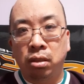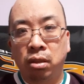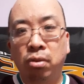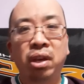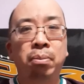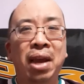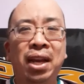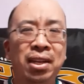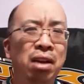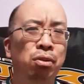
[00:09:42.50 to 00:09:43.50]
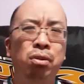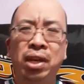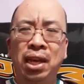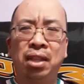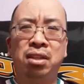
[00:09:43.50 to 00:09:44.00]
Looking back now,
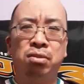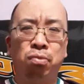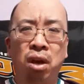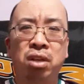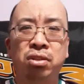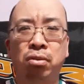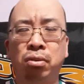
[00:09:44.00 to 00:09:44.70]
looking at this roster,